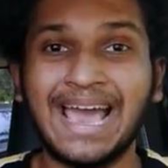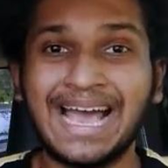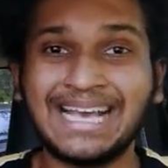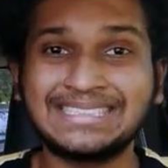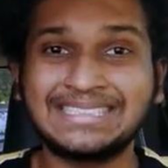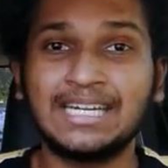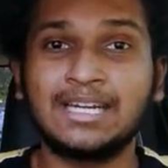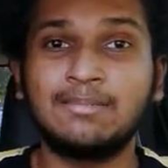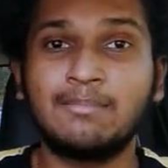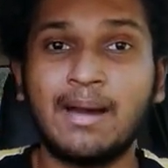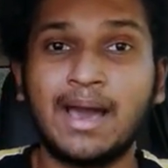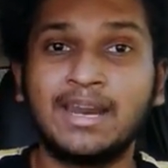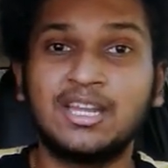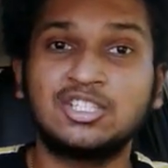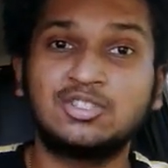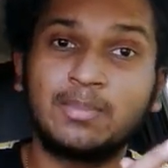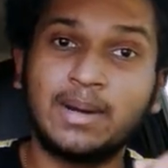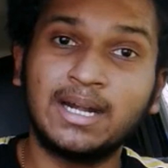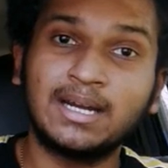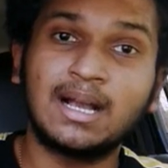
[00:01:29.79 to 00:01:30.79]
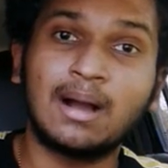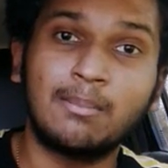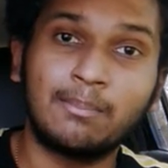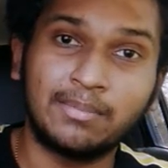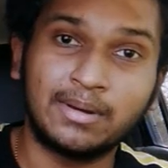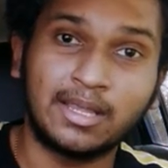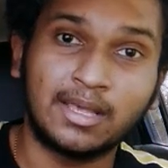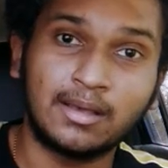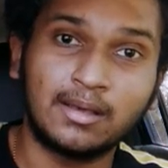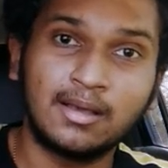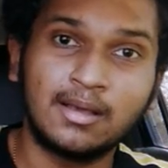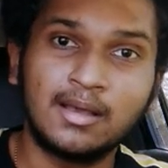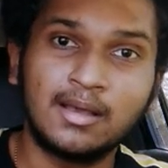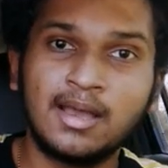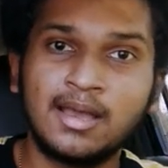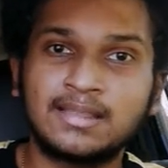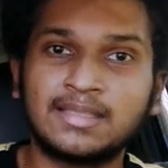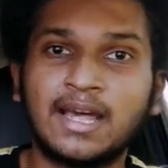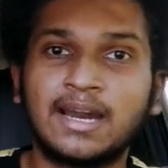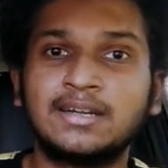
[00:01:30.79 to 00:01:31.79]
asset management company
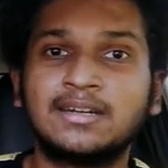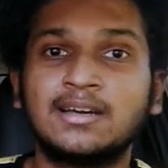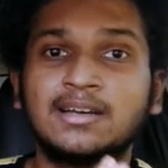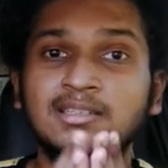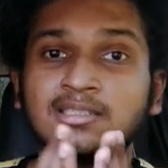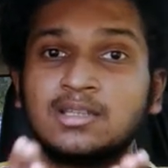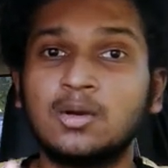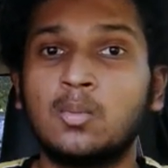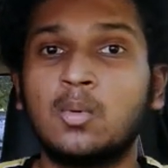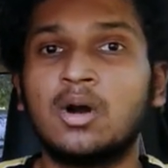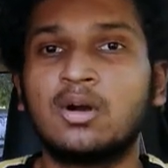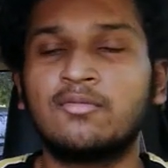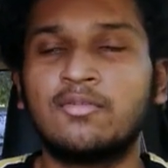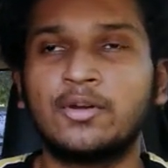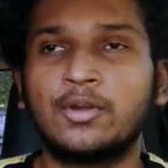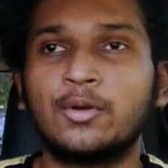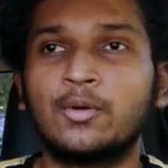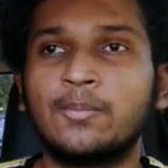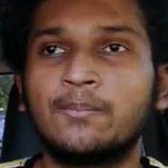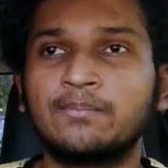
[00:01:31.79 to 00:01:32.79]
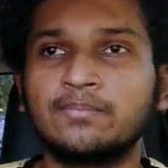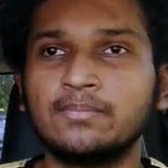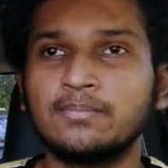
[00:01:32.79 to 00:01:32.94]
that does the work for you.